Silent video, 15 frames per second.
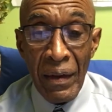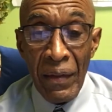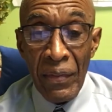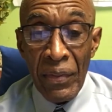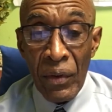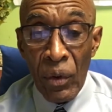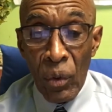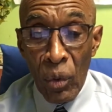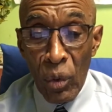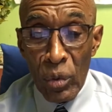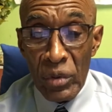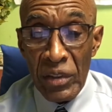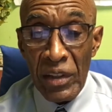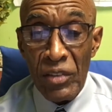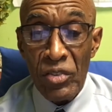the
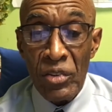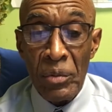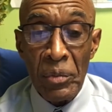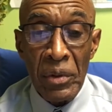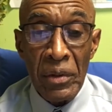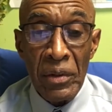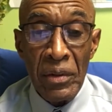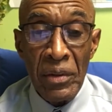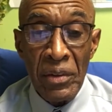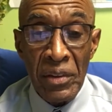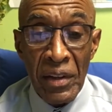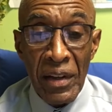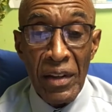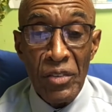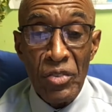Old Testament
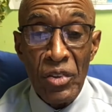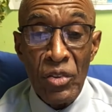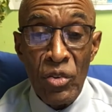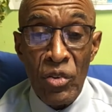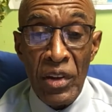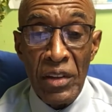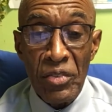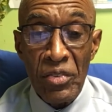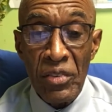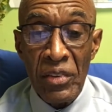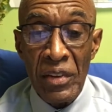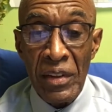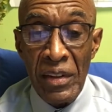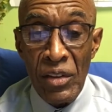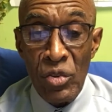does address
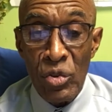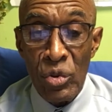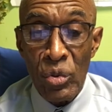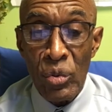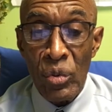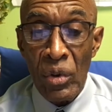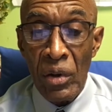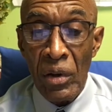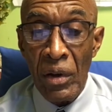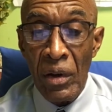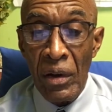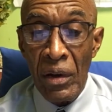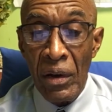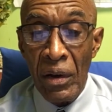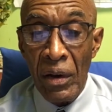the issue
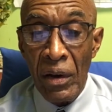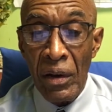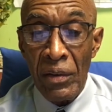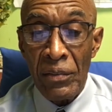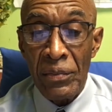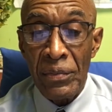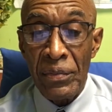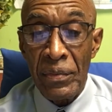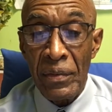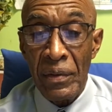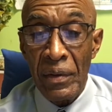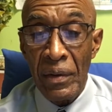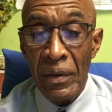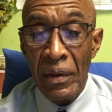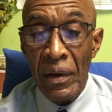of
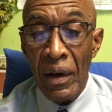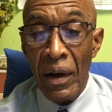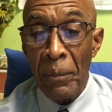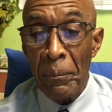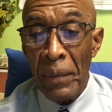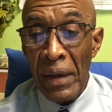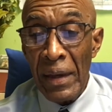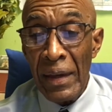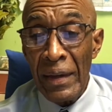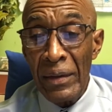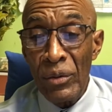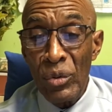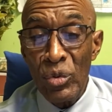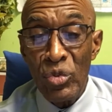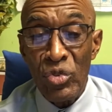a
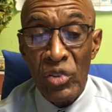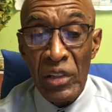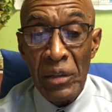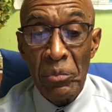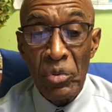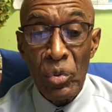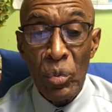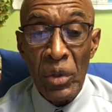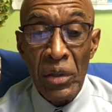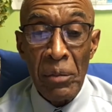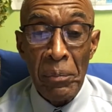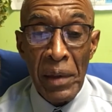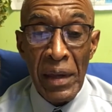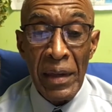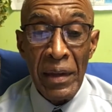man who sleeps with a
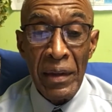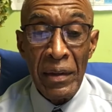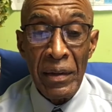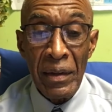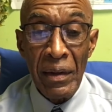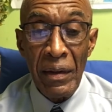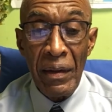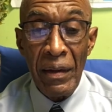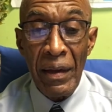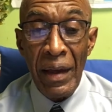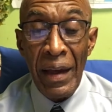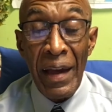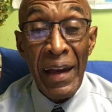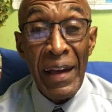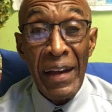man
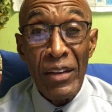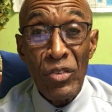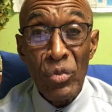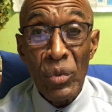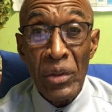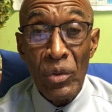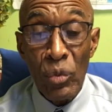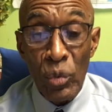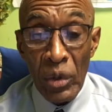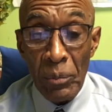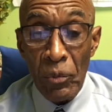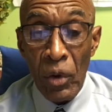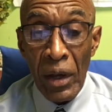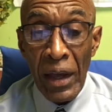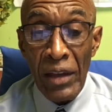as with a
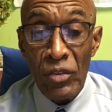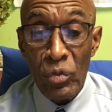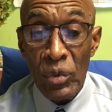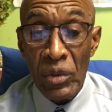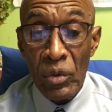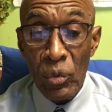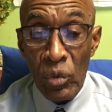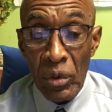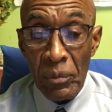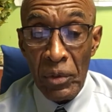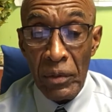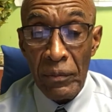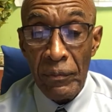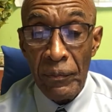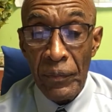woman,
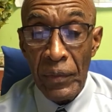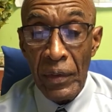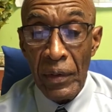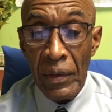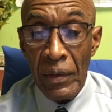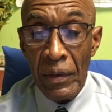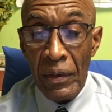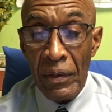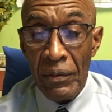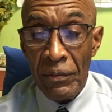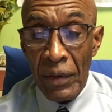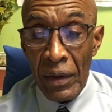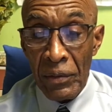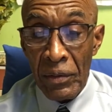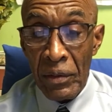
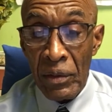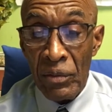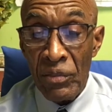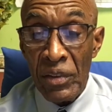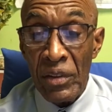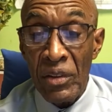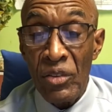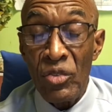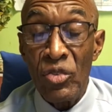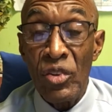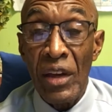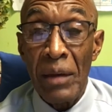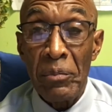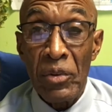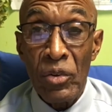found in Leviticus
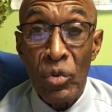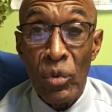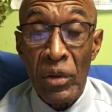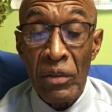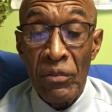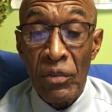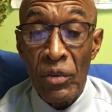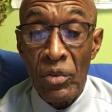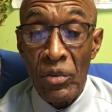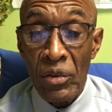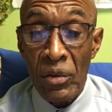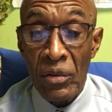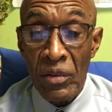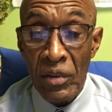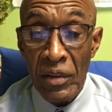chapter 20, verse
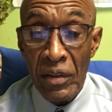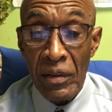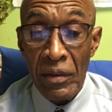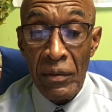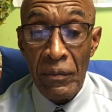13,